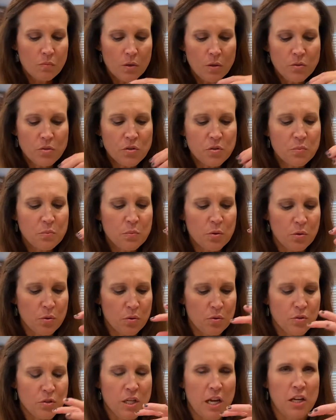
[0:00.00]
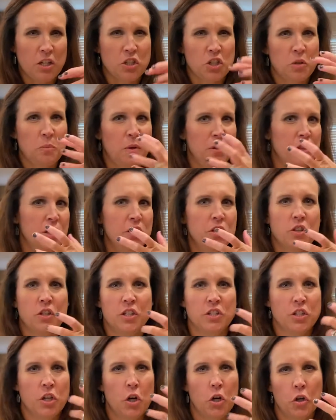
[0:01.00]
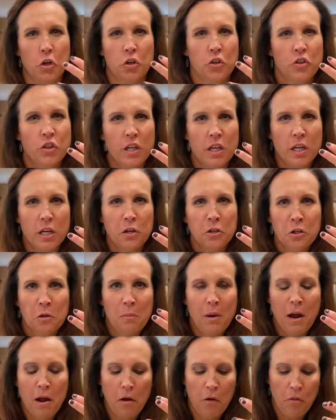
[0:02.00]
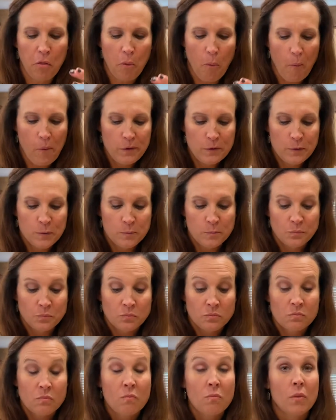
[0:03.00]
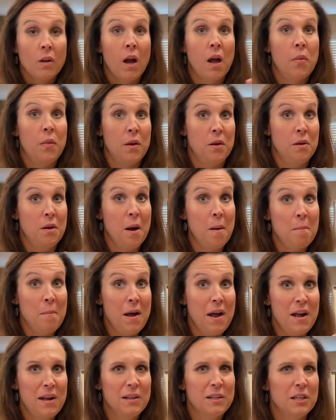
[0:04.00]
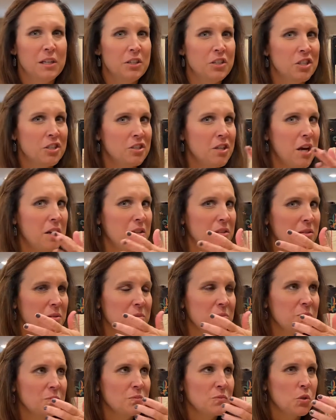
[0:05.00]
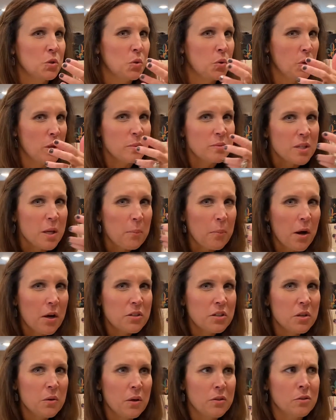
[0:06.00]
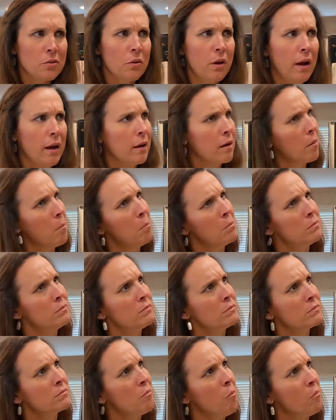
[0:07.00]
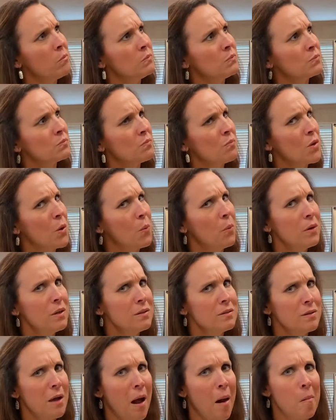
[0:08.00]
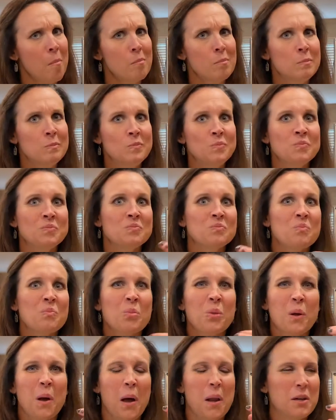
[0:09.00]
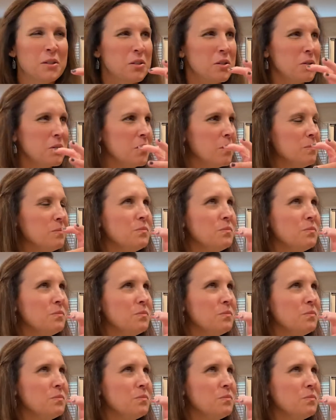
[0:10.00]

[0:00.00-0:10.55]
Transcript: smooth texture, but it's earthy in your mouth. And the nutmeg, it just kind of creeps up on you and you're like, what is that? And it's